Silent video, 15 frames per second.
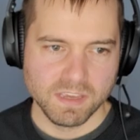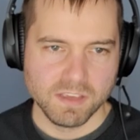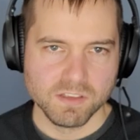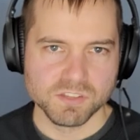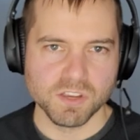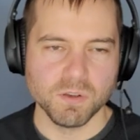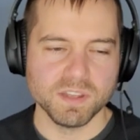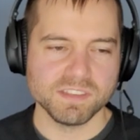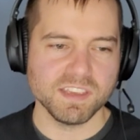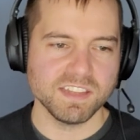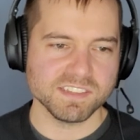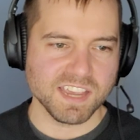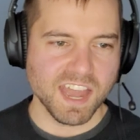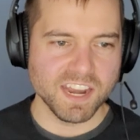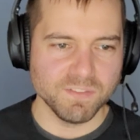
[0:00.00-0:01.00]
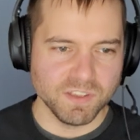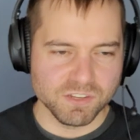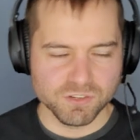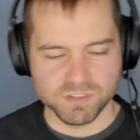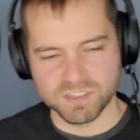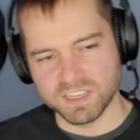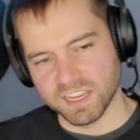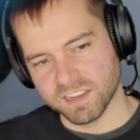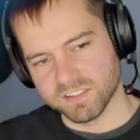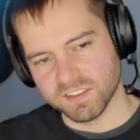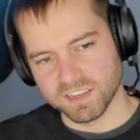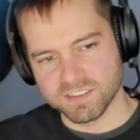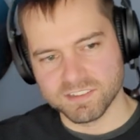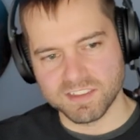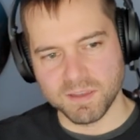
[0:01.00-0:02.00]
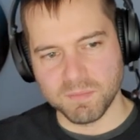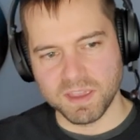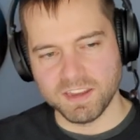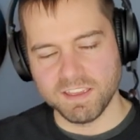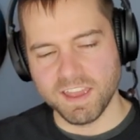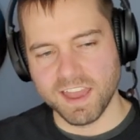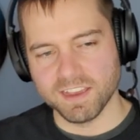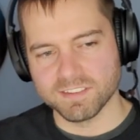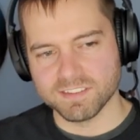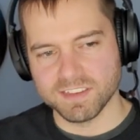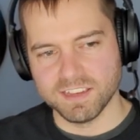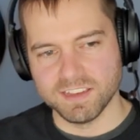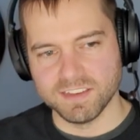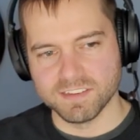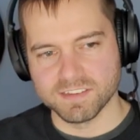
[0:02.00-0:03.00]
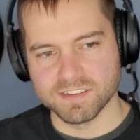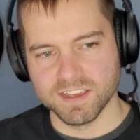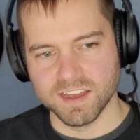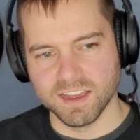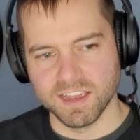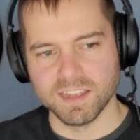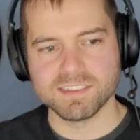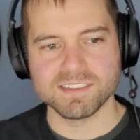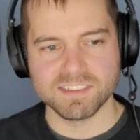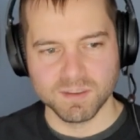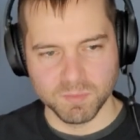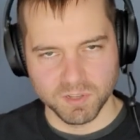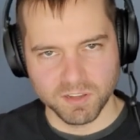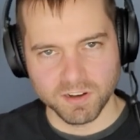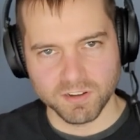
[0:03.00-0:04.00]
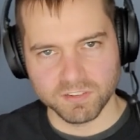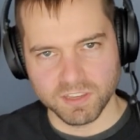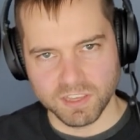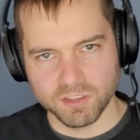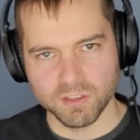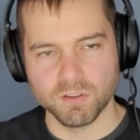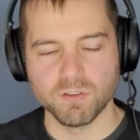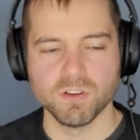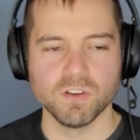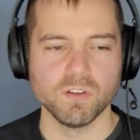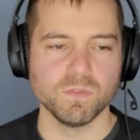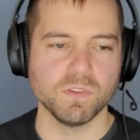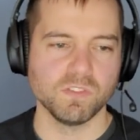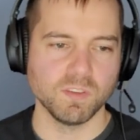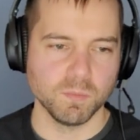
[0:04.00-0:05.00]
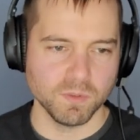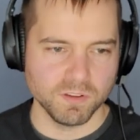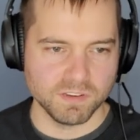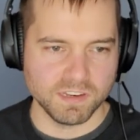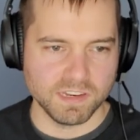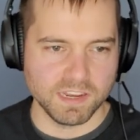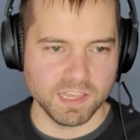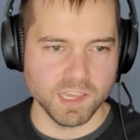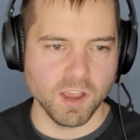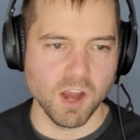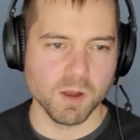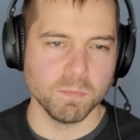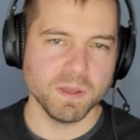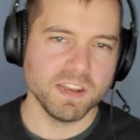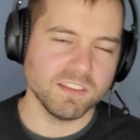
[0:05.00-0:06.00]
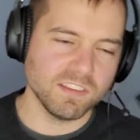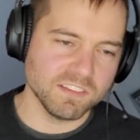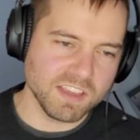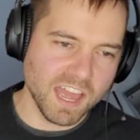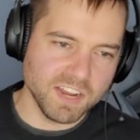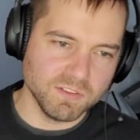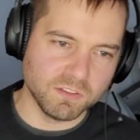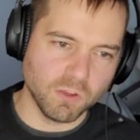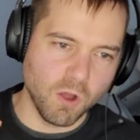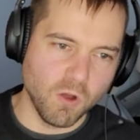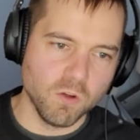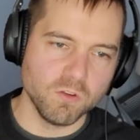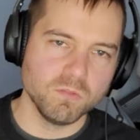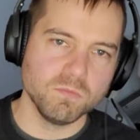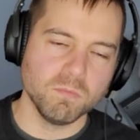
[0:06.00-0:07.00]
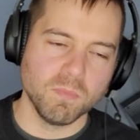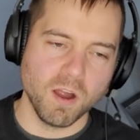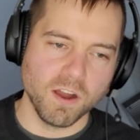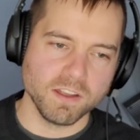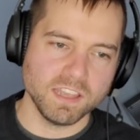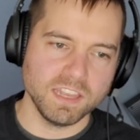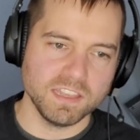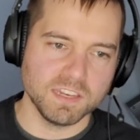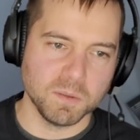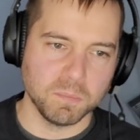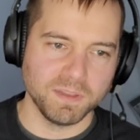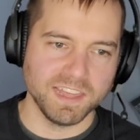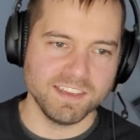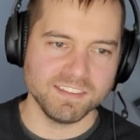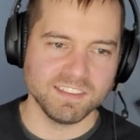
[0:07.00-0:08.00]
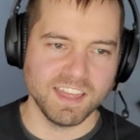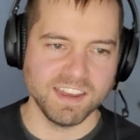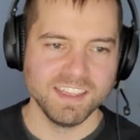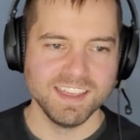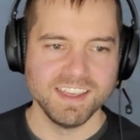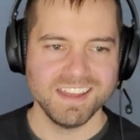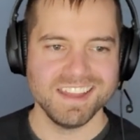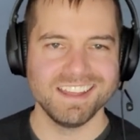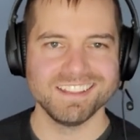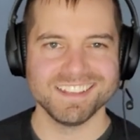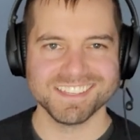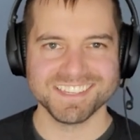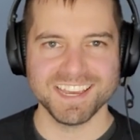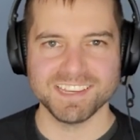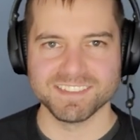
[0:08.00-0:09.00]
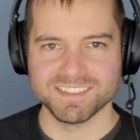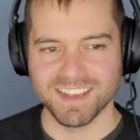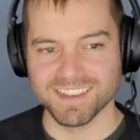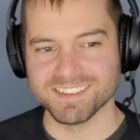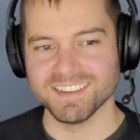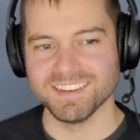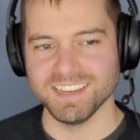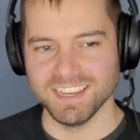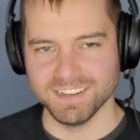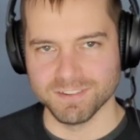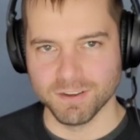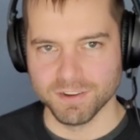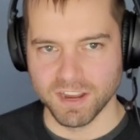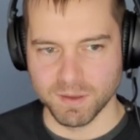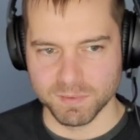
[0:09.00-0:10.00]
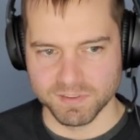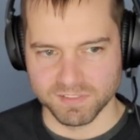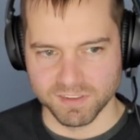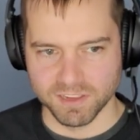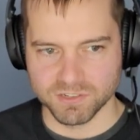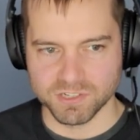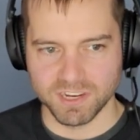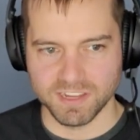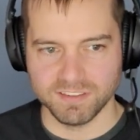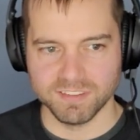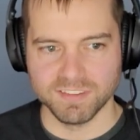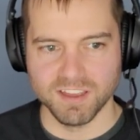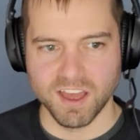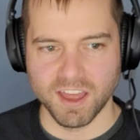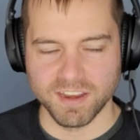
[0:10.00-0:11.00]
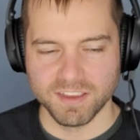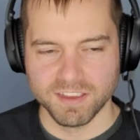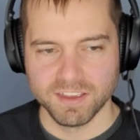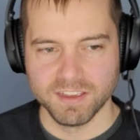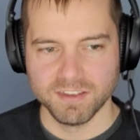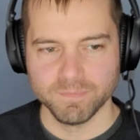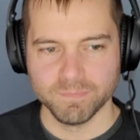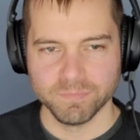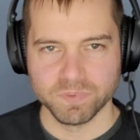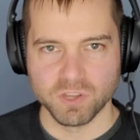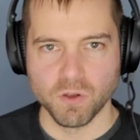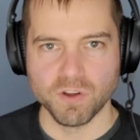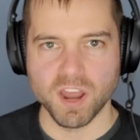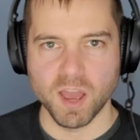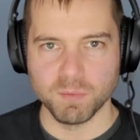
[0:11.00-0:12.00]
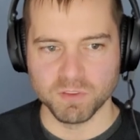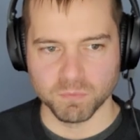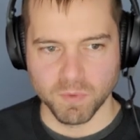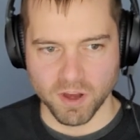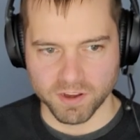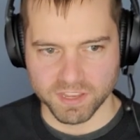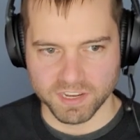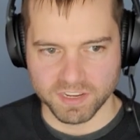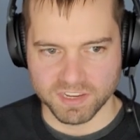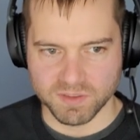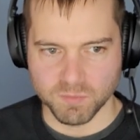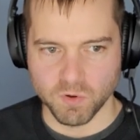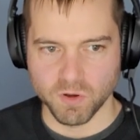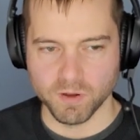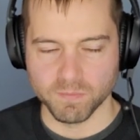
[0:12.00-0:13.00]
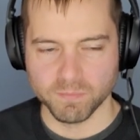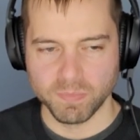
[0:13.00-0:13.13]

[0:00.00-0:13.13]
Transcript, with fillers: So it's, it's kind of interesting. It's like StepManiaX is, uh, it's similar to In the Groove, it's similar to D D R, but it's, it's kind of its own market in a place that, in this case, doesn't eat Konami's lunch. It's not Konami's market anymore.